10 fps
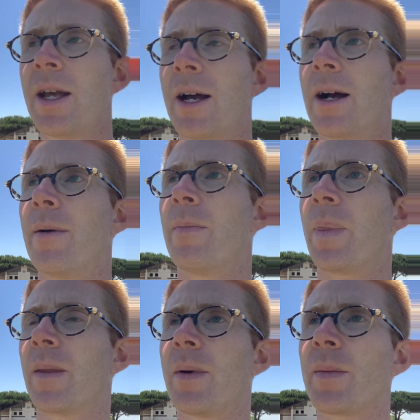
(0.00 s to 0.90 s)

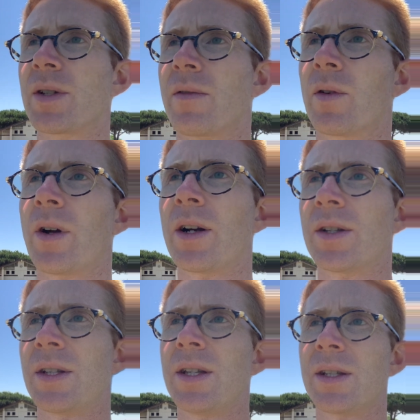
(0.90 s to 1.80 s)
Members of the rare
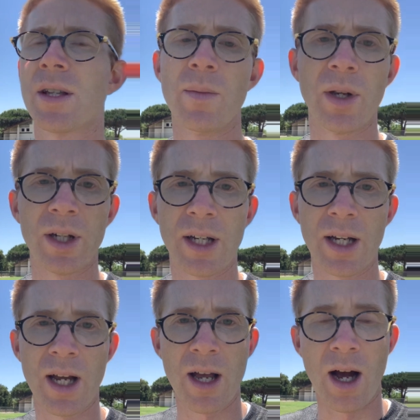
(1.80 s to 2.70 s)
disease
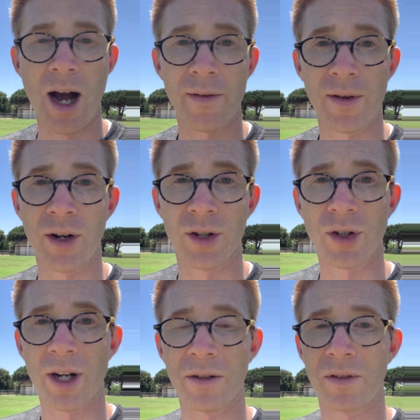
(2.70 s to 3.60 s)
community often are
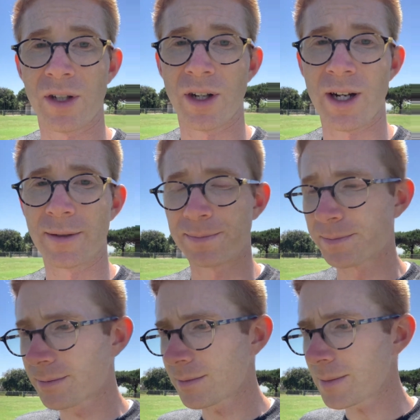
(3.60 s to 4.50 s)
trying to figure out,
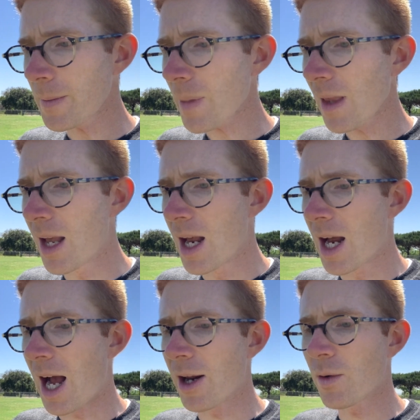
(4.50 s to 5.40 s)

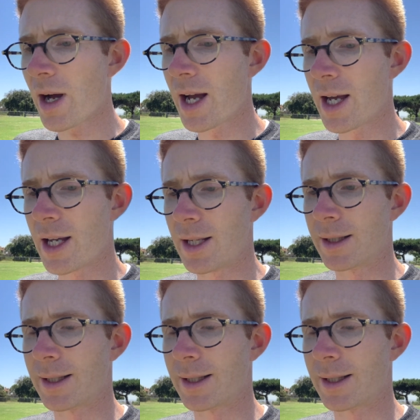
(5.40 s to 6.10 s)
how do I